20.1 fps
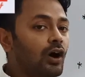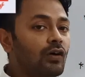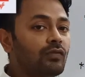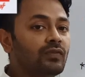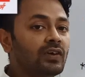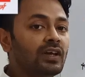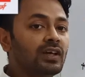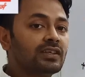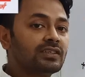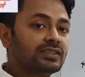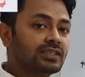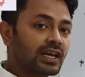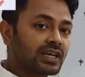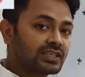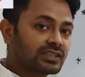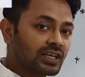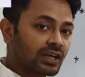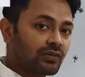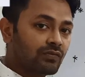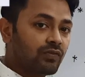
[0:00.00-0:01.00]
of
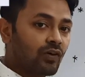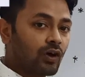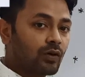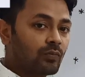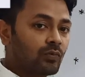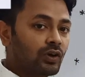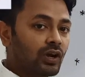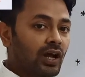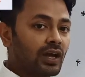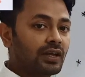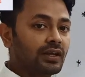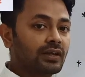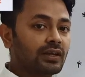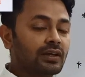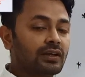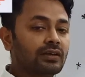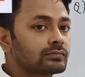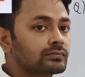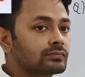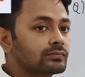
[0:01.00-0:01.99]
section formula
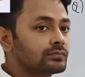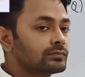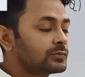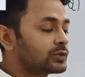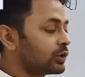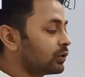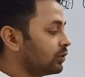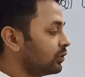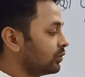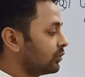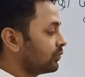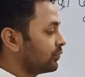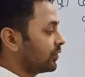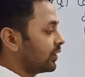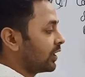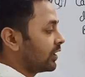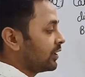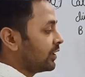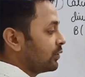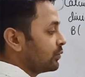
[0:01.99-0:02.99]
here. So
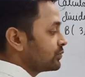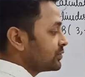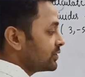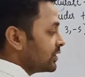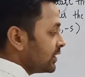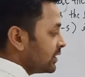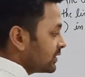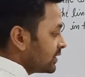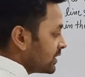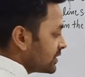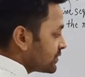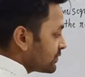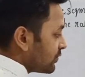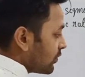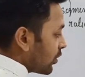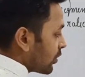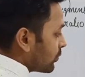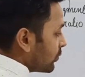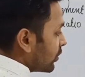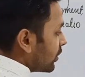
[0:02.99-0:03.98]
we are using this
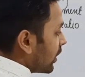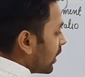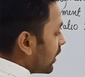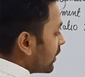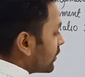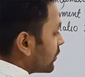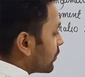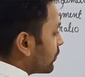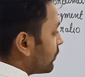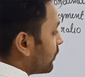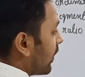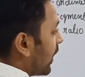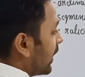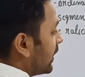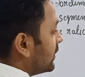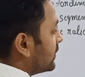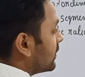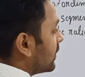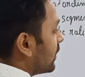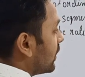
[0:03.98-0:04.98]
formula to
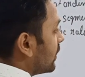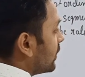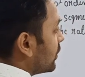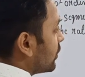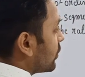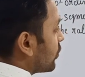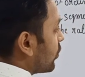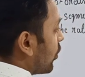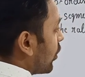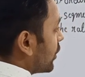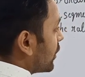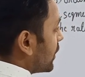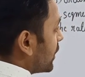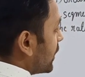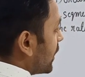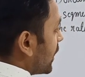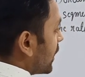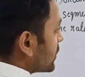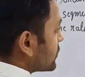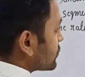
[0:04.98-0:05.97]
find the
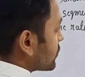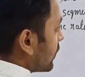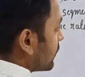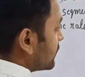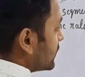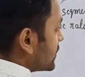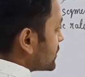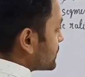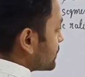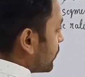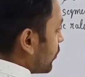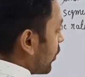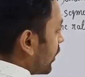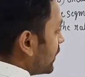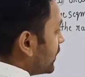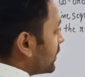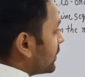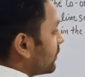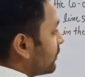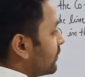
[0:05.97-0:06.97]
coordinates of this
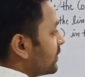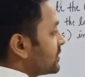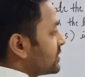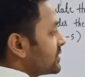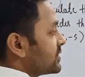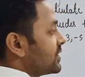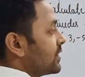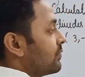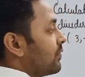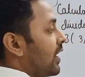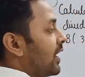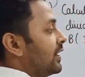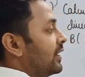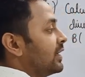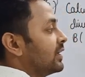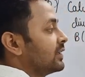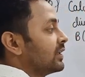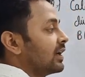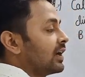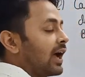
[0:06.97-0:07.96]
point which is
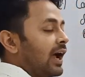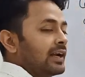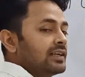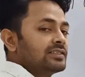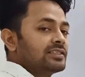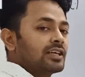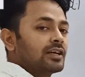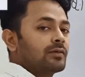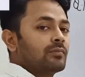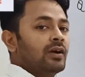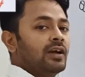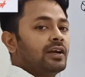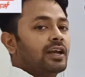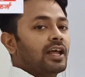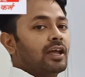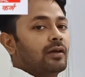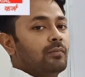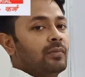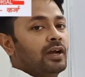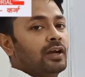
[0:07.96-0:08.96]
dividing the line segment
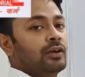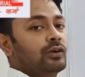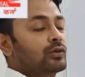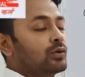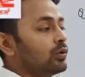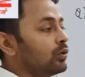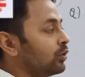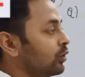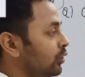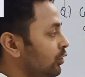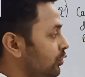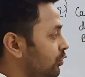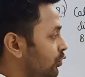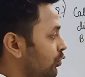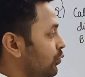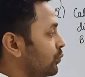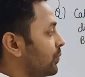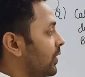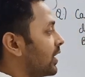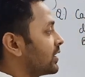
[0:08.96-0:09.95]
AB into
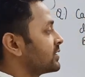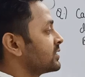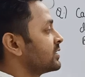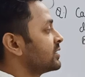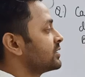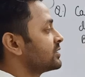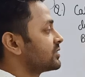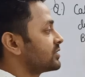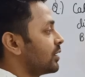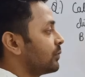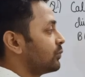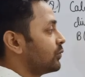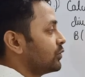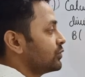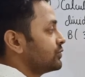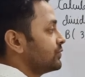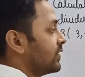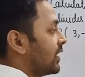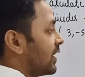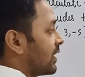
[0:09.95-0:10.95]
two parts.
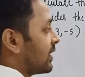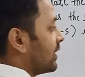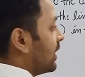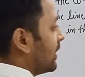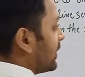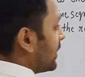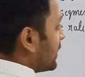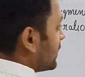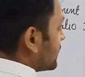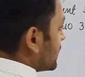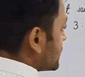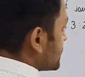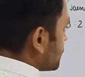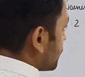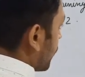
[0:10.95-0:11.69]
Suppose we are letting this